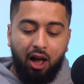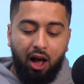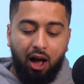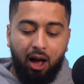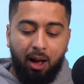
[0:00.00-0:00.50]

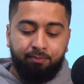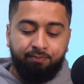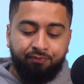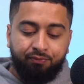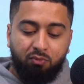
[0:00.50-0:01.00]

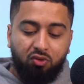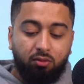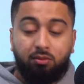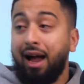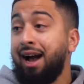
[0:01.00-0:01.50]
Um,
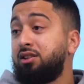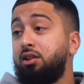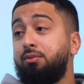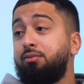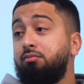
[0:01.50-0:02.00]
get
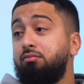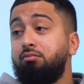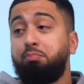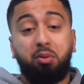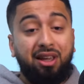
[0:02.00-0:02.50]
active,
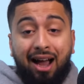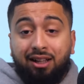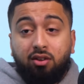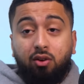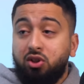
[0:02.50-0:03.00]
be
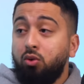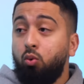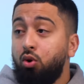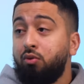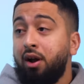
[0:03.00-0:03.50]
active. Like you said,
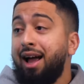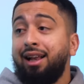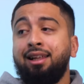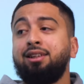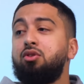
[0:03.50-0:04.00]
walk around at
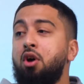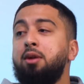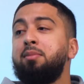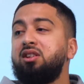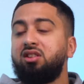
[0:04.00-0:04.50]
least 30
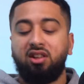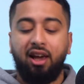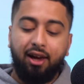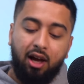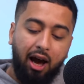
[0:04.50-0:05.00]
minutes a
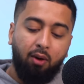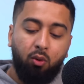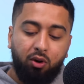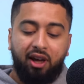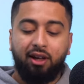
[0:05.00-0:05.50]
day. And what
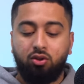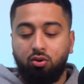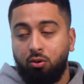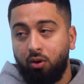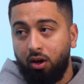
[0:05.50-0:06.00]
we get
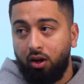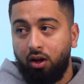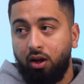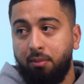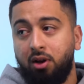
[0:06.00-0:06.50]
into
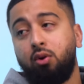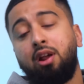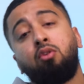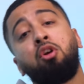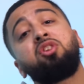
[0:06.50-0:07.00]
um, a little
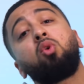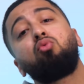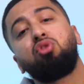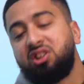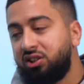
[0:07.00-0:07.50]
later on is all
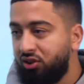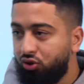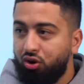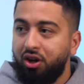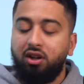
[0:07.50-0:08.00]
resistance
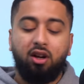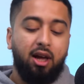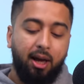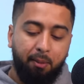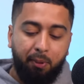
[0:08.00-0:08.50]
training,
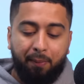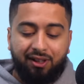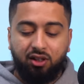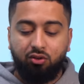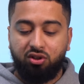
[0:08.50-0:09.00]

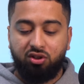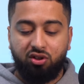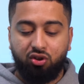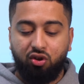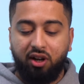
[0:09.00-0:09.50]
implementing
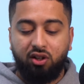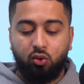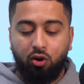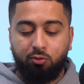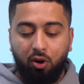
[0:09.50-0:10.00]
resistance training as
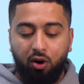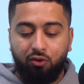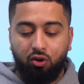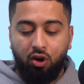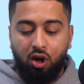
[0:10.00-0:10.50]
well as part of
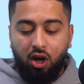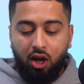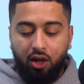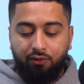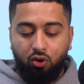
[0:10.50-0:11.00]
your
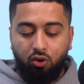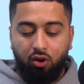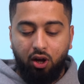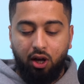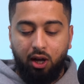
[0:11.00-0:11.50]
of
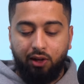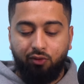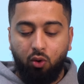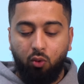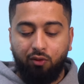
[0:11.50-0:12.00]
your uh, if
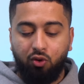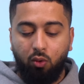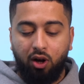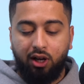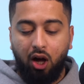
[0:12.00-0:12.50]
your of your
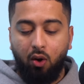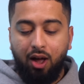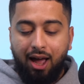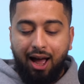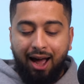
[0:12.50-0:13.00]
workout
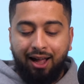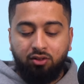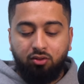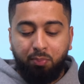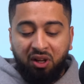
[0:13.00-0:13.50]

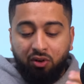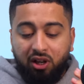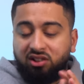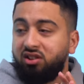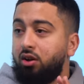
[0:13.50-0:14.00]
and be
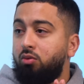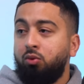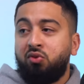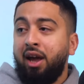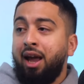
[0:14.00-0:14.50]
realistic
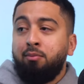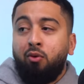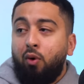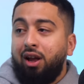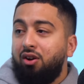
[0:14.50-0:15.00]
with the aim
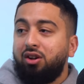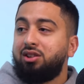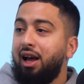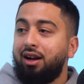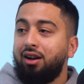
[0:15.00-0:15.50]
of weight loss
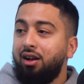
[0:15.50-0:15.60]
like